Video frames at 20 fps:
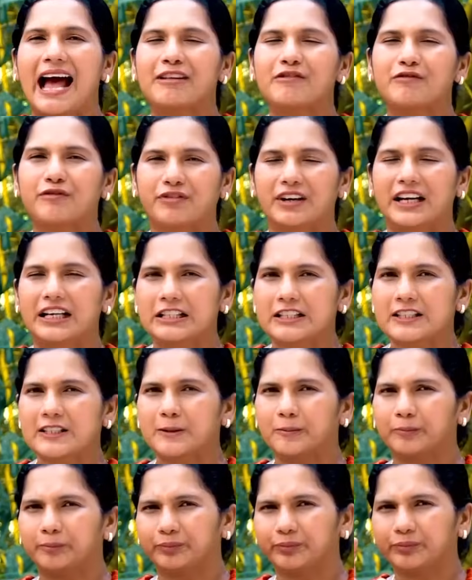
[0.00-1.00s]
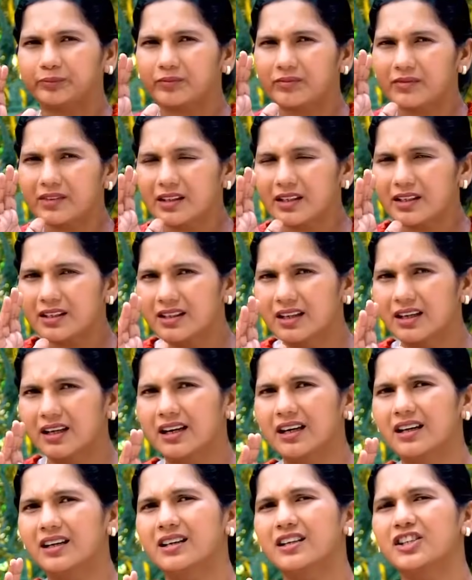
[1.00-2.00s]
And friends,
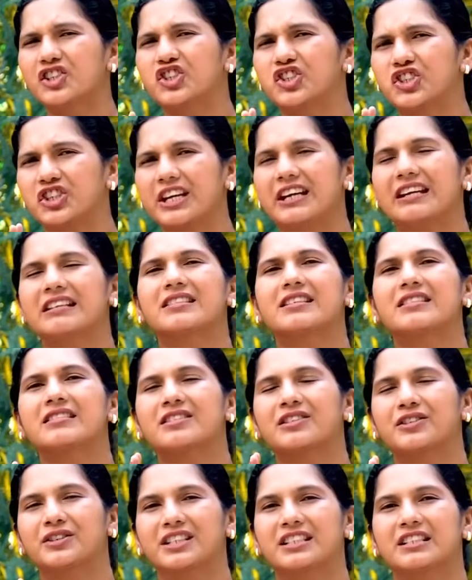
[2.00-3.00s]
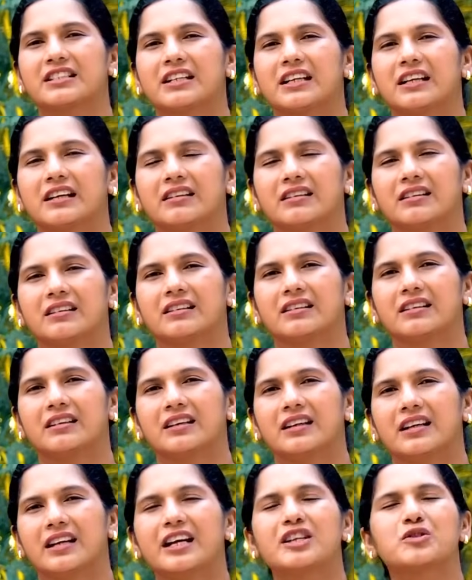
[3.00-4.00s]
a Jesus Christian
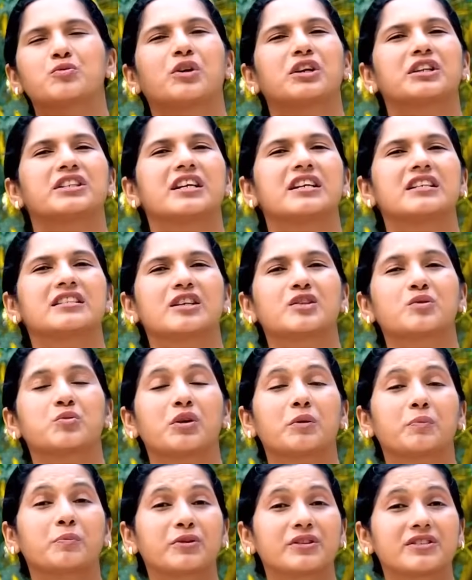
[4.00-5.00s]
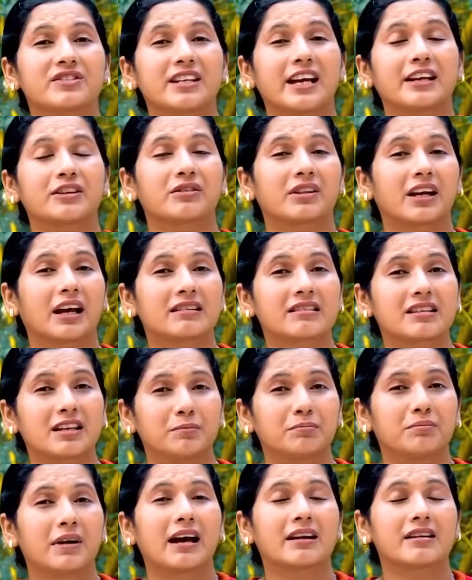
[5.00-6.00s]
is what Jesus would present to that
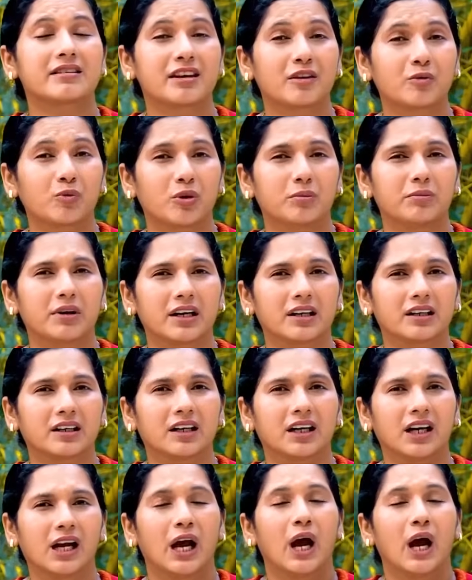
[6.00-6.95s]
Samaritan woman.